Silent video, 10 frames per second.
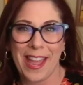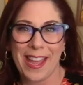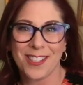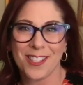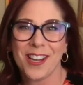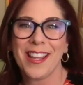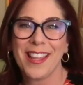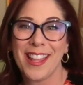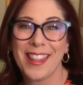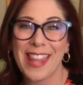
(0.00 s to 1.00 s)
Ange.
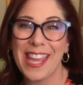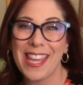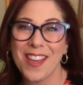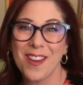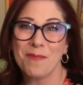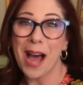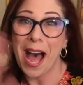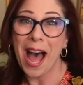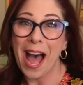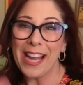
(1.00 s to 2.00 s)
Thank you.
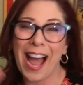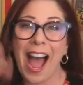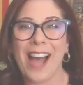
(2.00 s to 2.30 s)
Bye.